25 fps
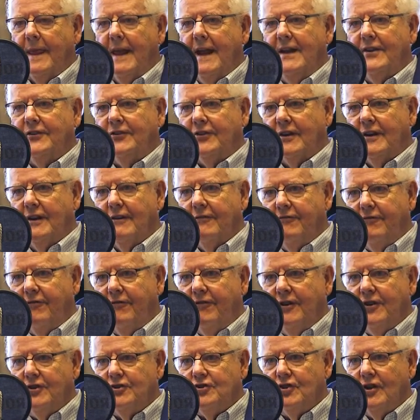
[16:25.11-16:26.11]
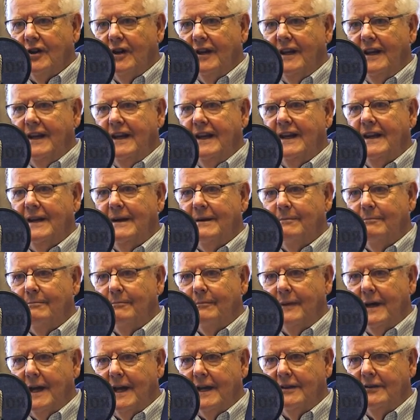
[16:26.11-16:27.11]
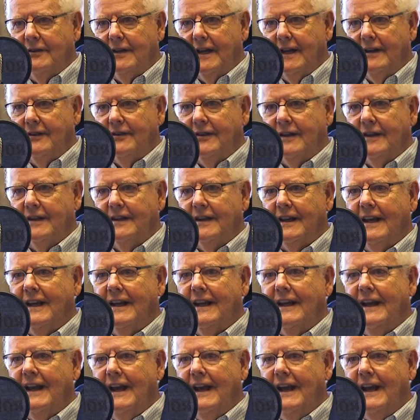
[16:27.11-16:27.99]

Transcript: it's an officially mandated